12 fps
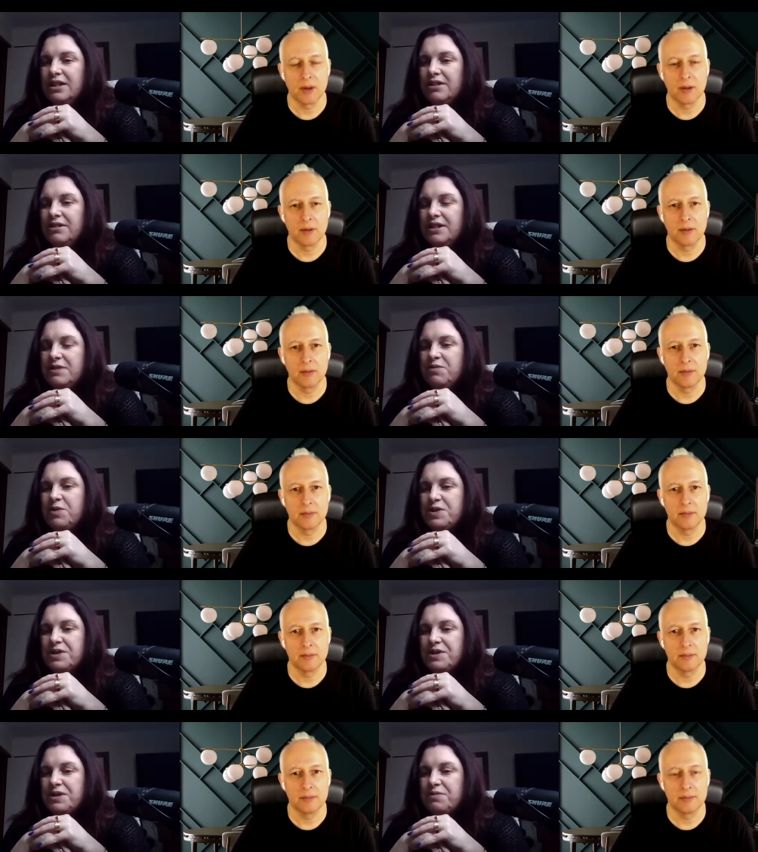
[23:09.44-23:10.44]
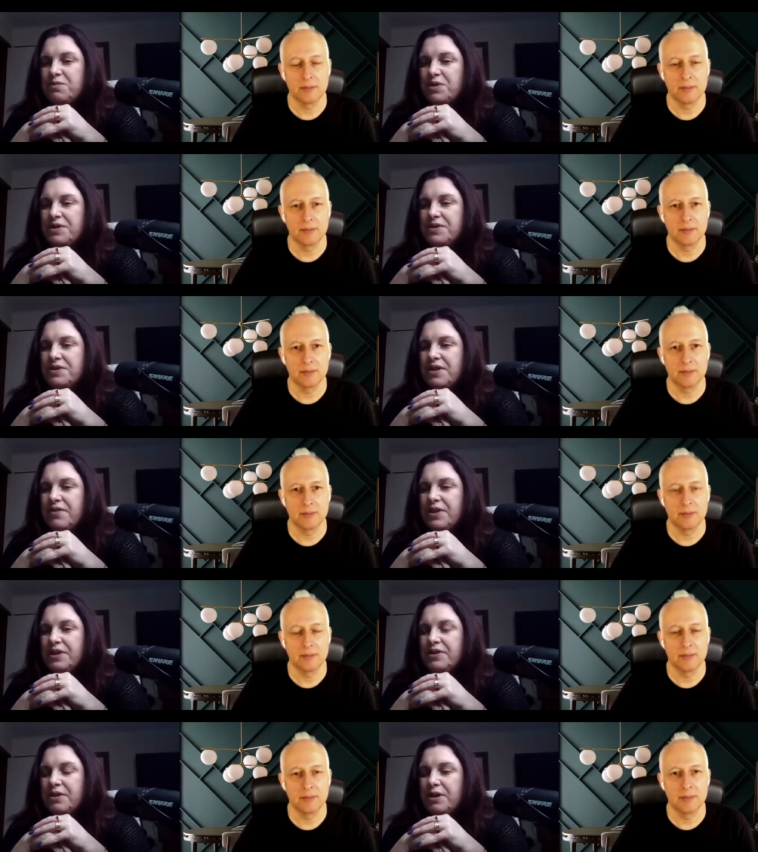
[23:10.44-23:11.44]
Speaker 1: know it wasn't wasn't
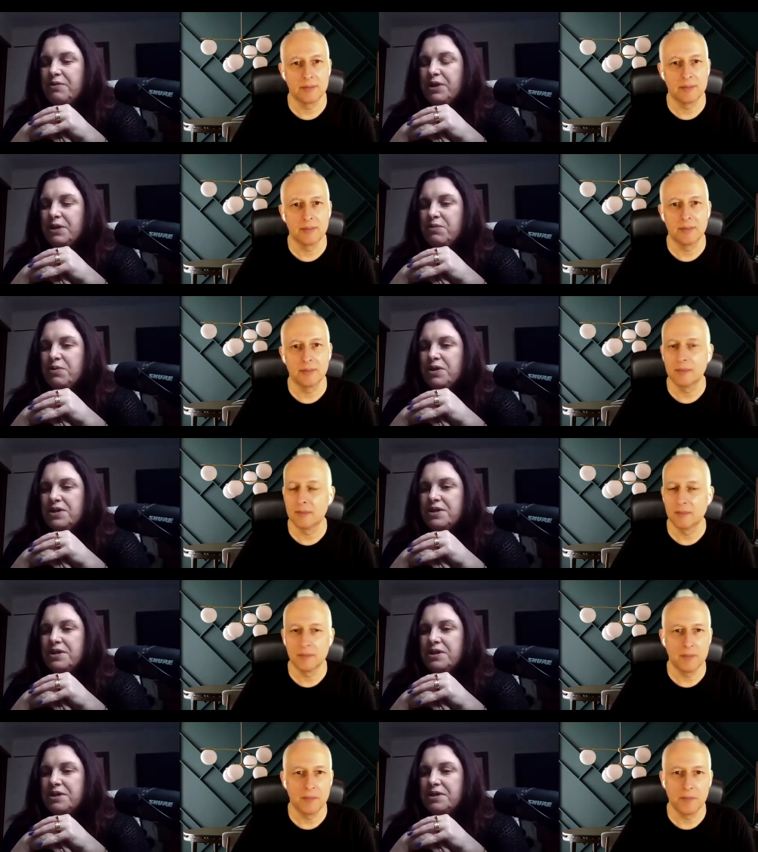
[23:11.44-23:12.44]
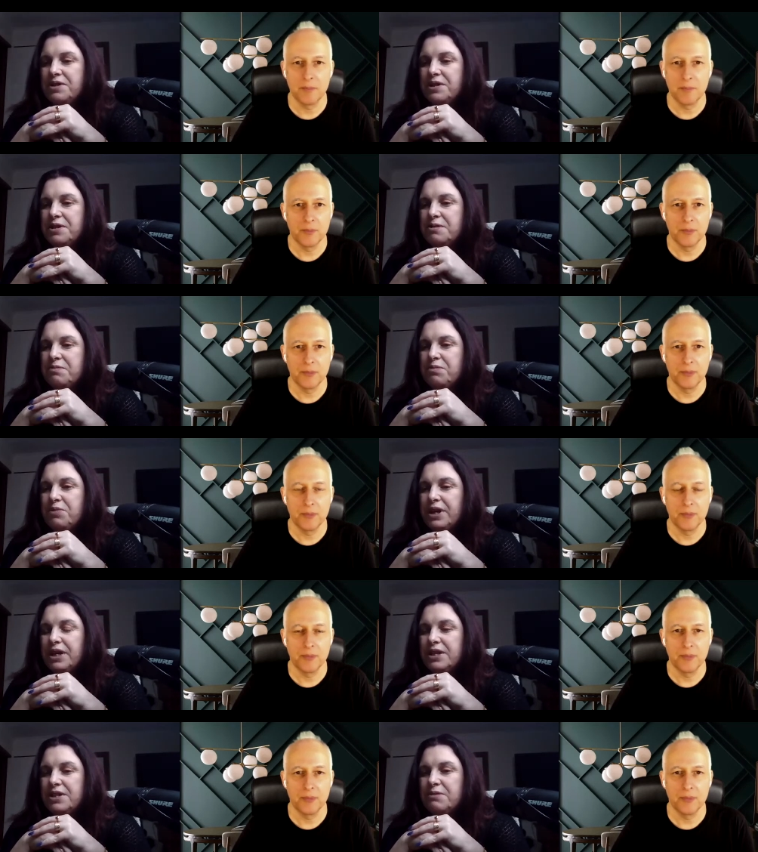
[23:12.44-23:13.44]
something that i really wanted to to bring
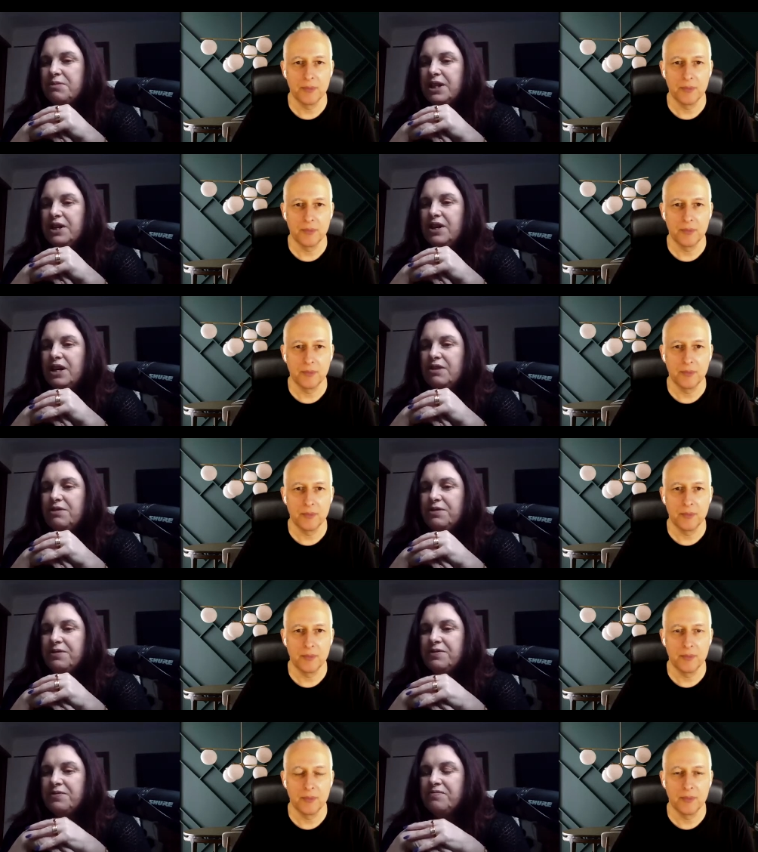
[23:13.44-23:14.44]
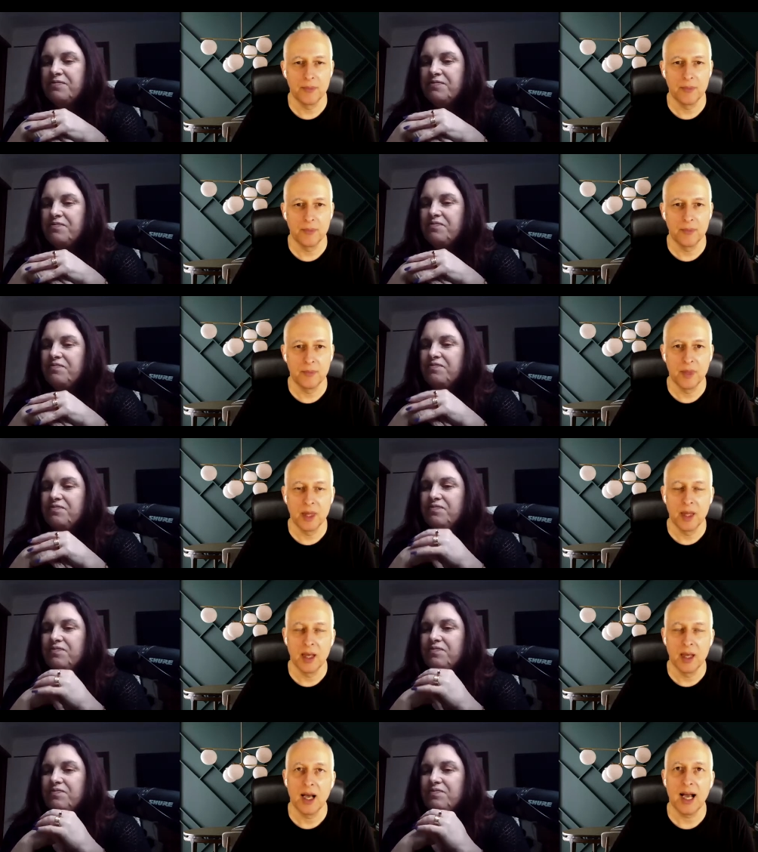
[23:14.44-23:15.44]
into my life
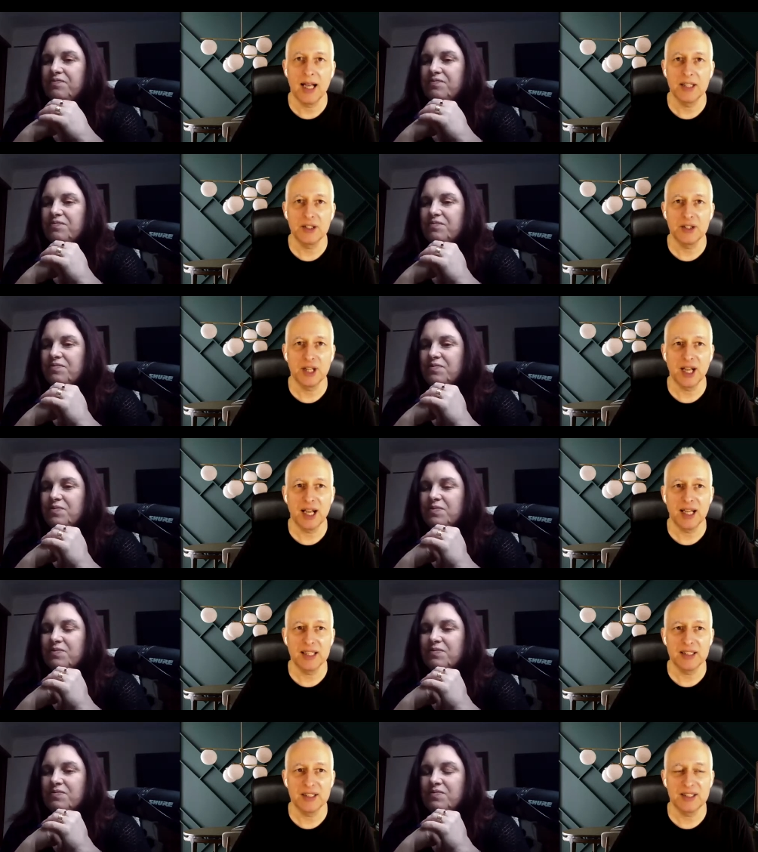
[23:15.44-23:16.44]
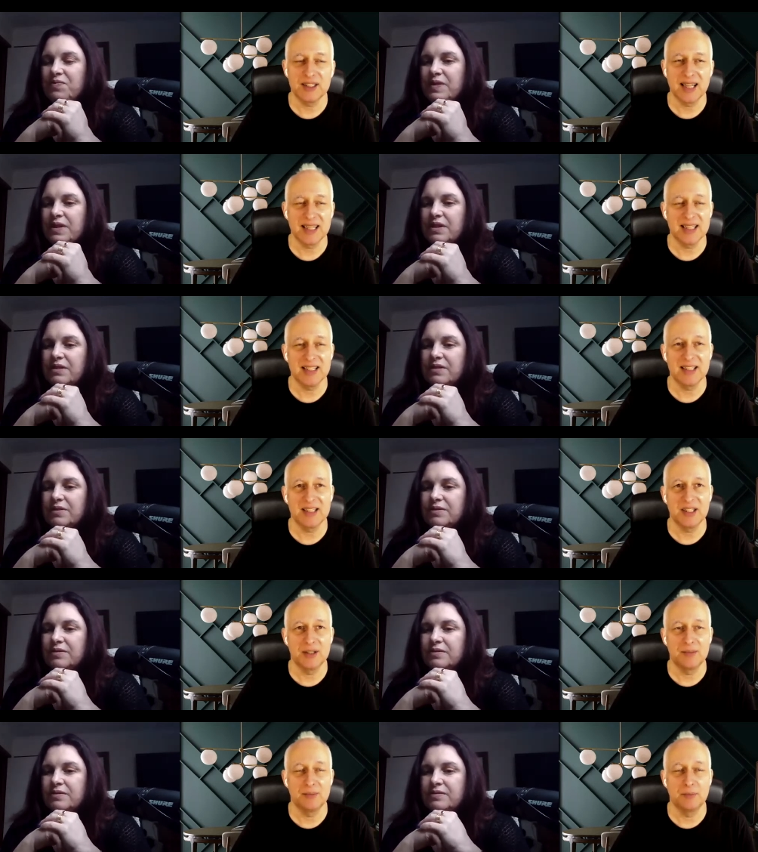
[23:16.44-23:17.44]
Speaker 2: and and that is
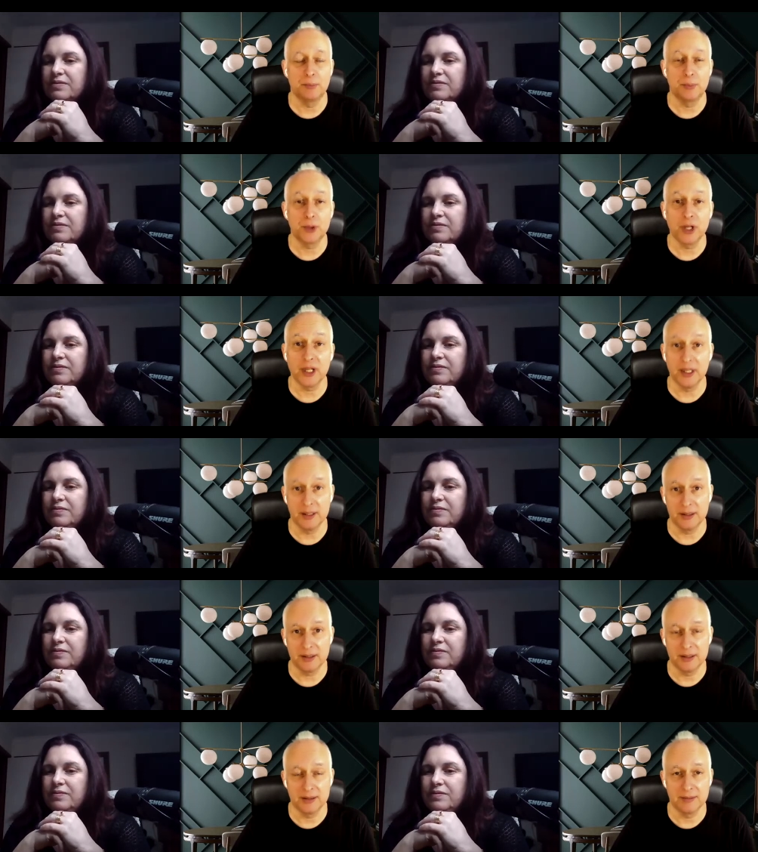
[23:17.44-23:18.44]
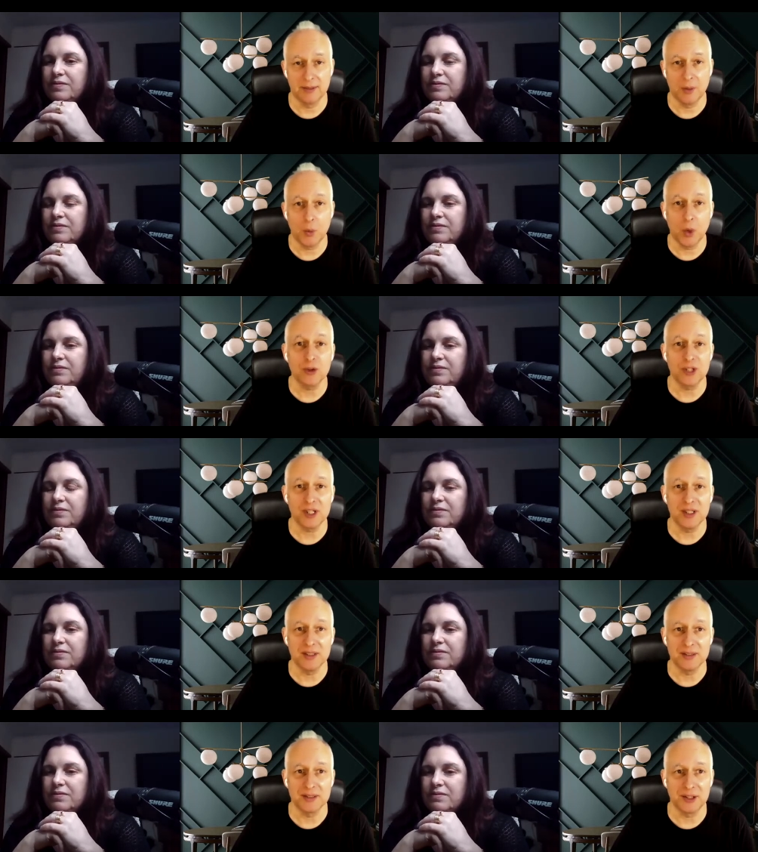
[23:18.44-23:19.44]
brilliant well
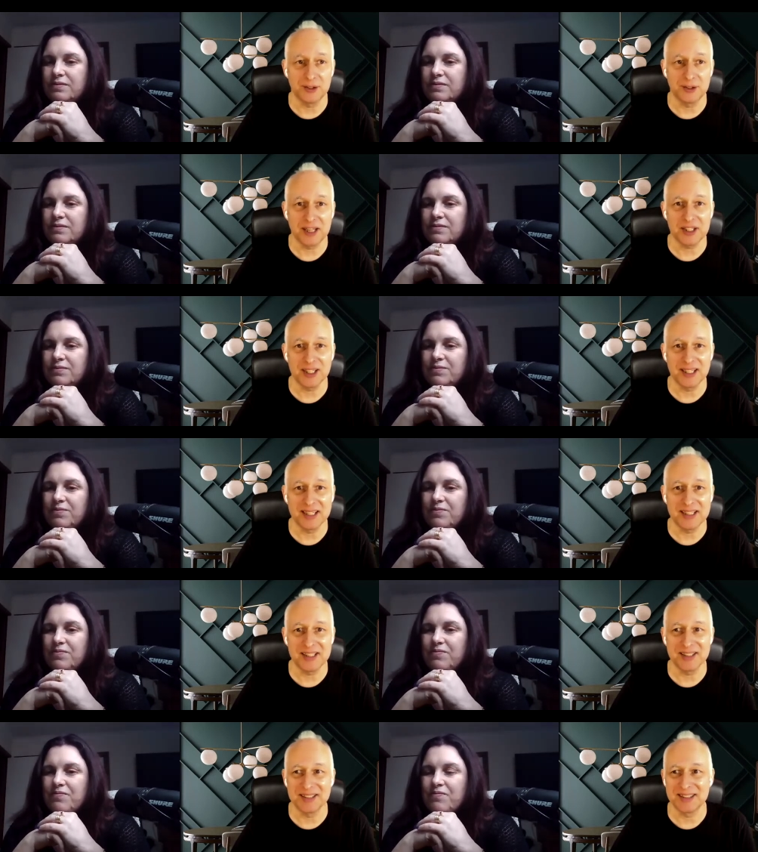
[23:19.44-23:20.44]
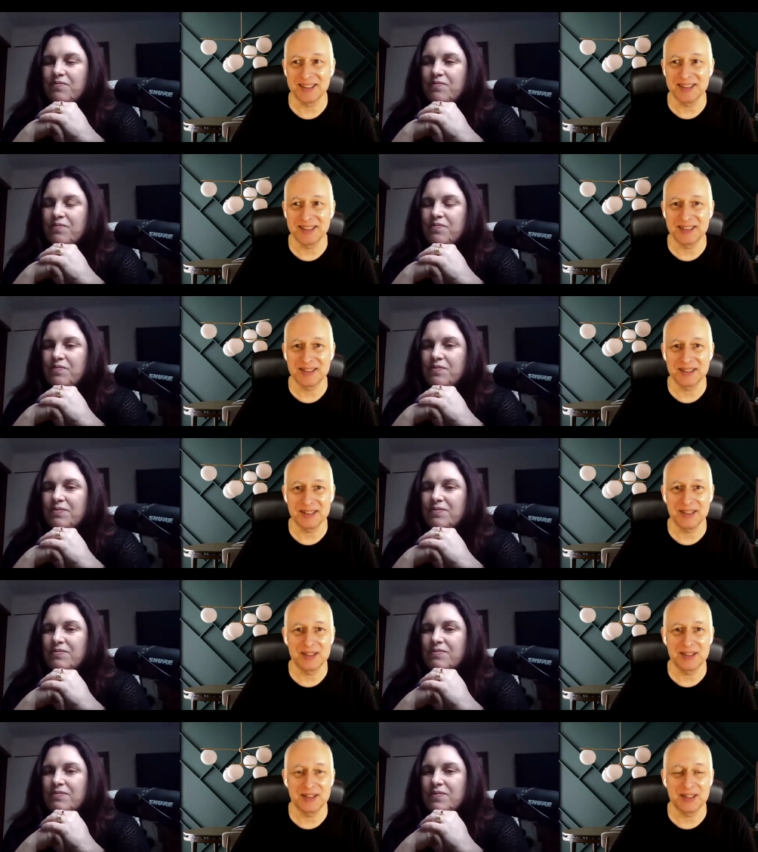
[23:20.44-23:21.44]
done congratulations it's it's